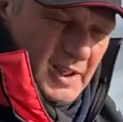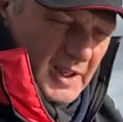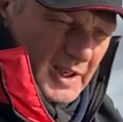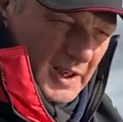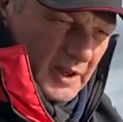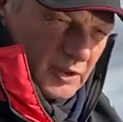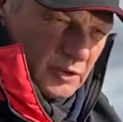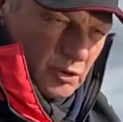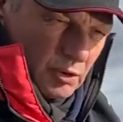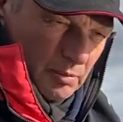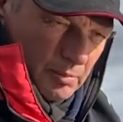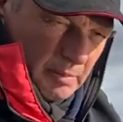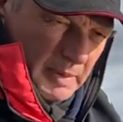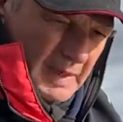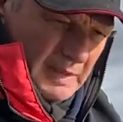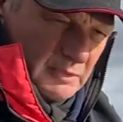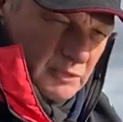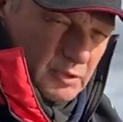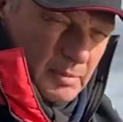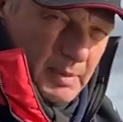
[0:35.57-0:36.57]
and it don't
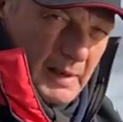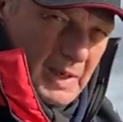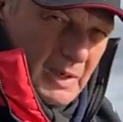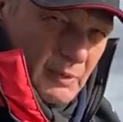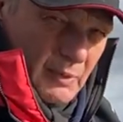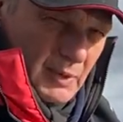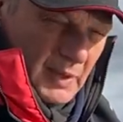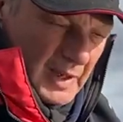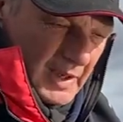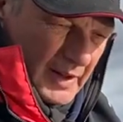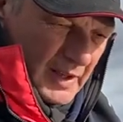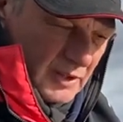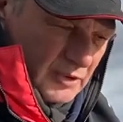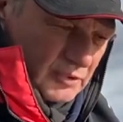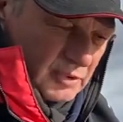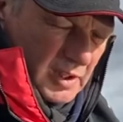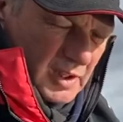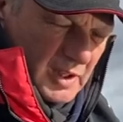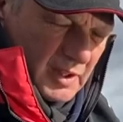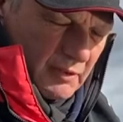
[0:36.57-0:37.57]
bounce about like that, so
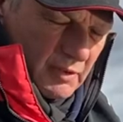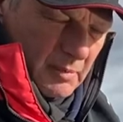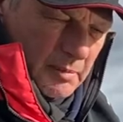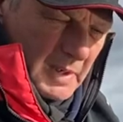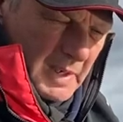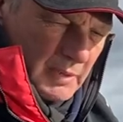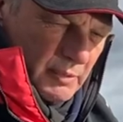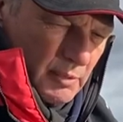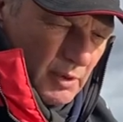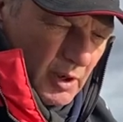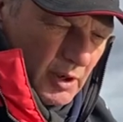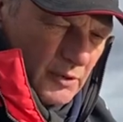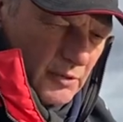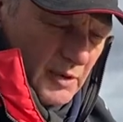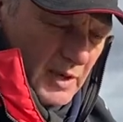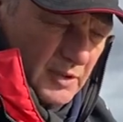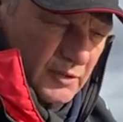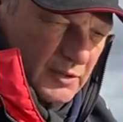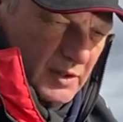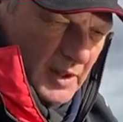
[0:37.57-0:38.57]
you have a bad rod
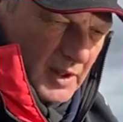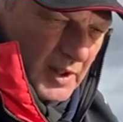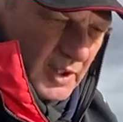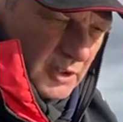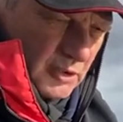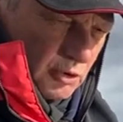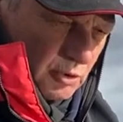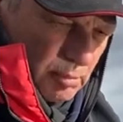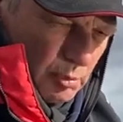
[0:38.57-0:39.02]
rest. It don't